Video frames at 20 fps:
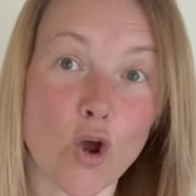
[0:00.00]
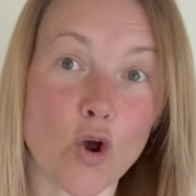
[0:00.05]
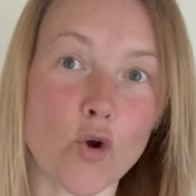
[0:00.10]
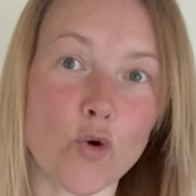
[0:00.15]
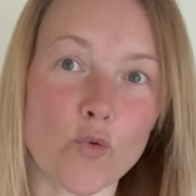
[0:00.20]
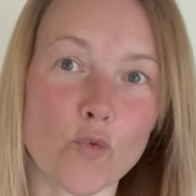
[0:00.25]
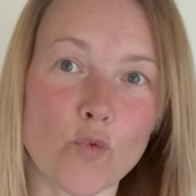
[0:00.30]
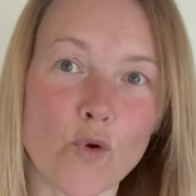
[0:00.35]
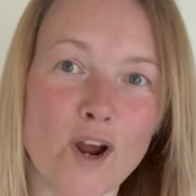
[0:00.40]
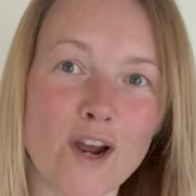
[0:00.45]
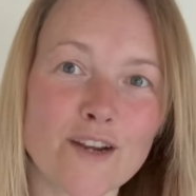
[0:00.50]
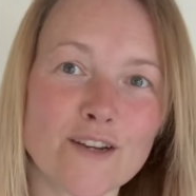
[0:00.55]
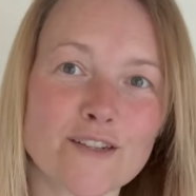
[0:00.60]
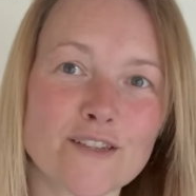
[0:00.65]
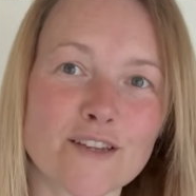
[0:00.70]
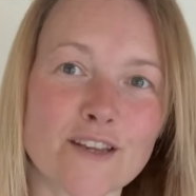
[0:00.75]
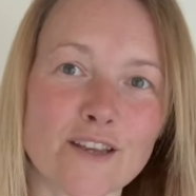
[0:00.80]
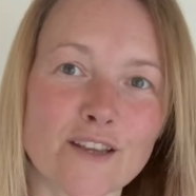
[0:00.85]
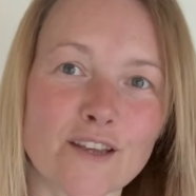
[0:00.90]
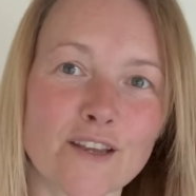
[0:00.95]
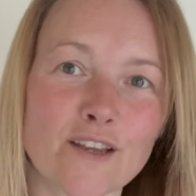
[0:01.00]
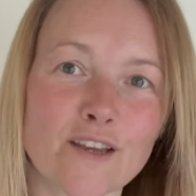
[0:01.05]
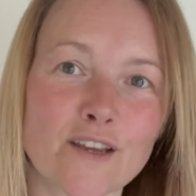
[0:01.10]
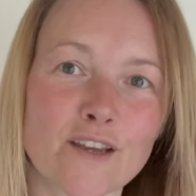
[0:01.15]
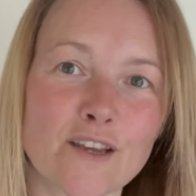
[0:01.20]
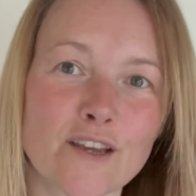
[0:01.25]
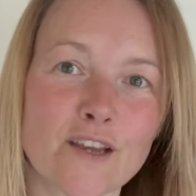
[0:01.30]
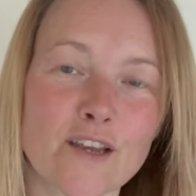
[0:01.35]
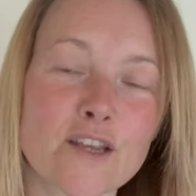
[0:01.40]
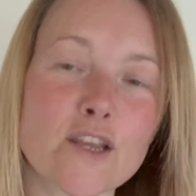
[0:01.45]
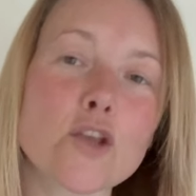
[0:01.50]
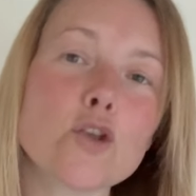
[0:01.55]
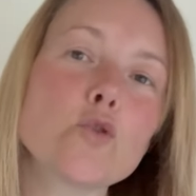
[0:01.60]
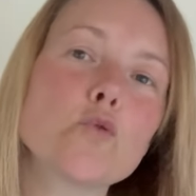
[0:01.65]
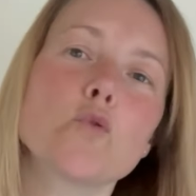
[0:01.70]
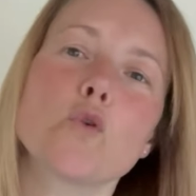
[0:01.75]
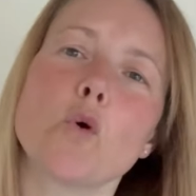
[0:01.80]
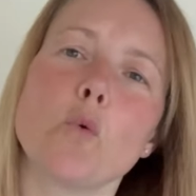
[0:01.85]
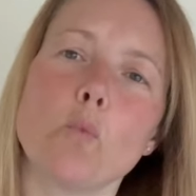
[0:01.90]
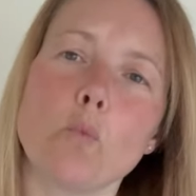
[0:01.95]
at writing,
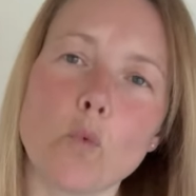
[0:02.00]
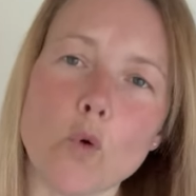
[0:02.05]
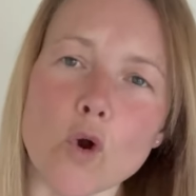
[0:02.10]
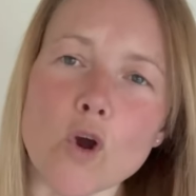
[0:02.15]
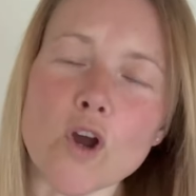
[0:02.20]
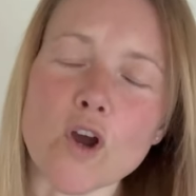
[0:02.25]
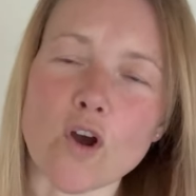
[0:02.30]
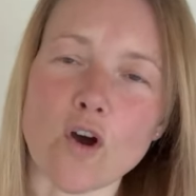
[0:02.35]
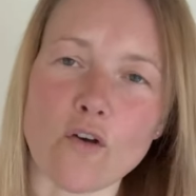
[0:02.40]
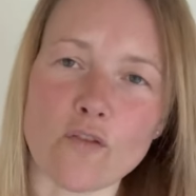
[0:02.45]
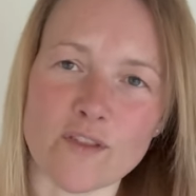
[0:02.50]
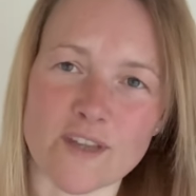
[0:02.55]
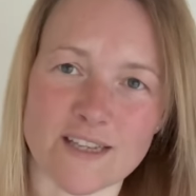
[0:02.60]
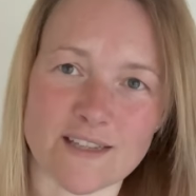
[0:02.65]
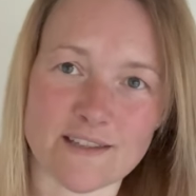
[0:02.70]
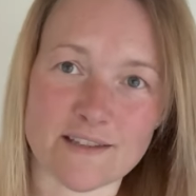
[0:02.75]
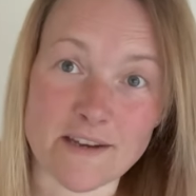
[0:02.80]
you can work on this